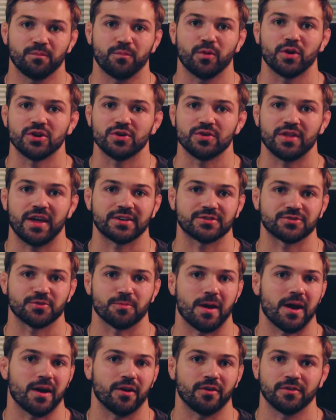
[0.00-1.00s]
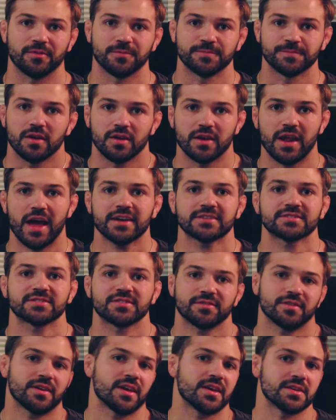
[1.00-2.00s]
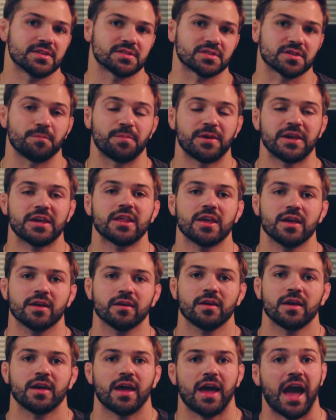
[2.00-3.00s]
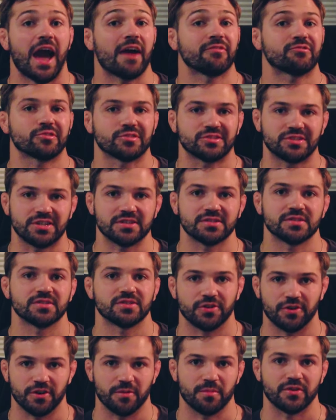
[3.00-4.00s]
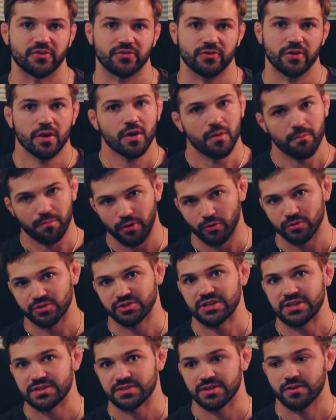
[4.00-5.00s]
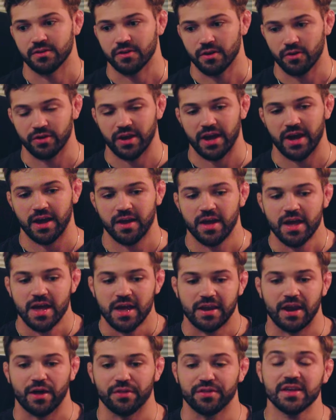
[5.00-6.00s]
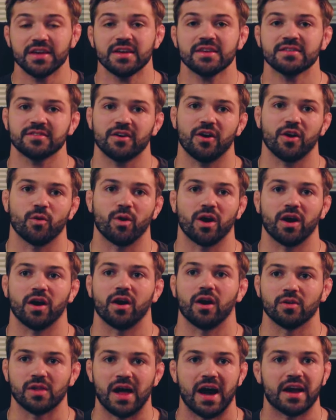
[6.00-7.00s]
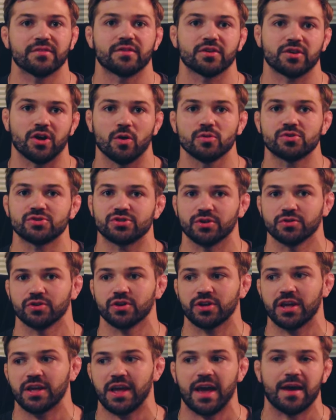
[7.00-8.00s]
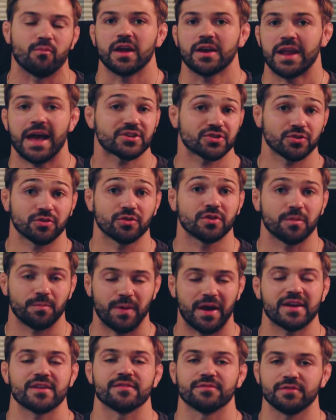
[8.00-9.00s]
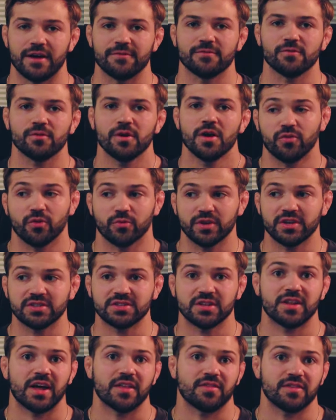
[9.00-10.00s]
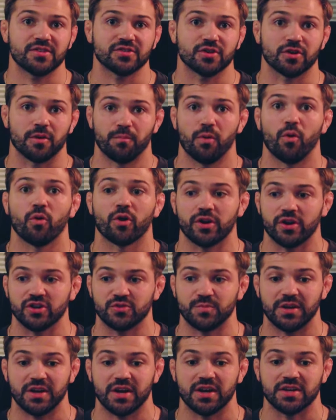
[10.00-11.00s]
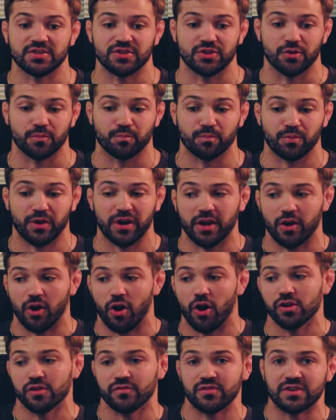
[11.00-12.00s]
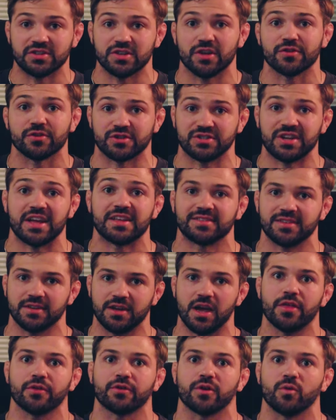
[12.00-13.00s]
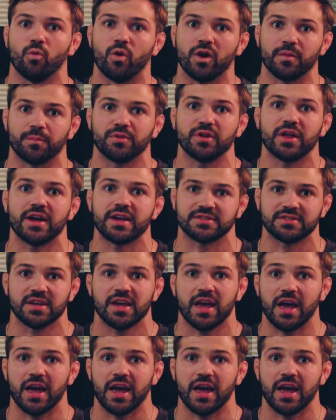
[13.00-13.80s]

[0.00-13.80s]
putting you the extra mile. Next is competing after season tournaments. postseason, okay? Now these are where a lot of the coaches are looking at a national competitive level. The reason that these are important is because you're bringing all of these other states together in one place